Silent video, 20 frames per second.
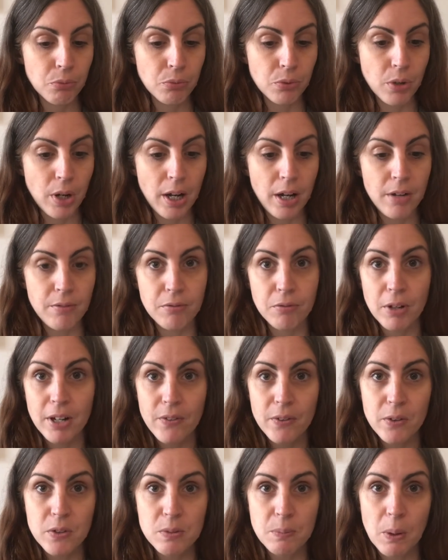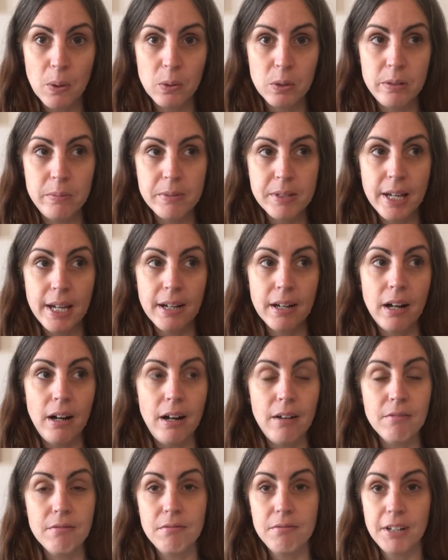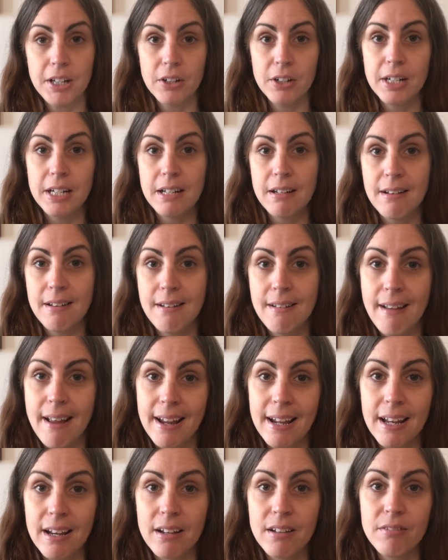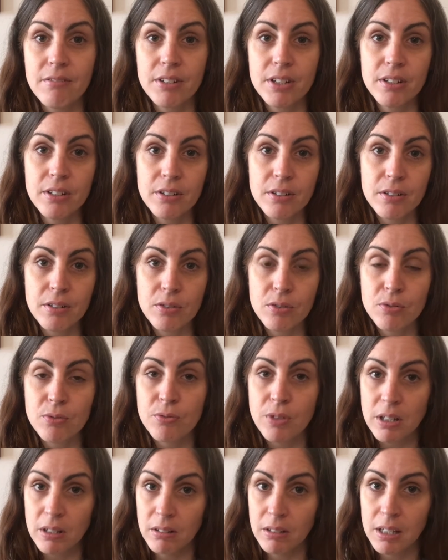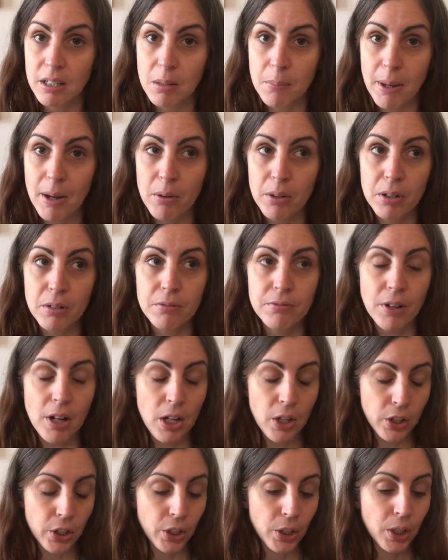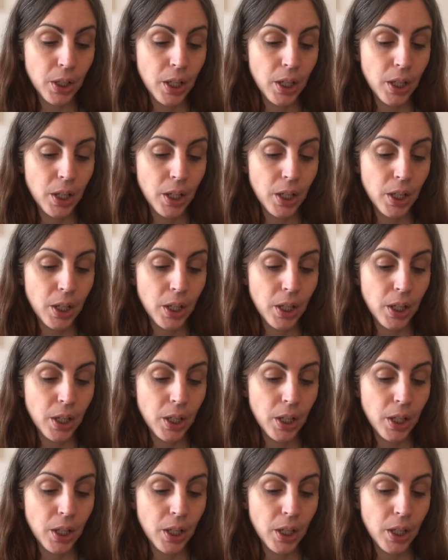have read those poems, I got a very negative feeling about her father.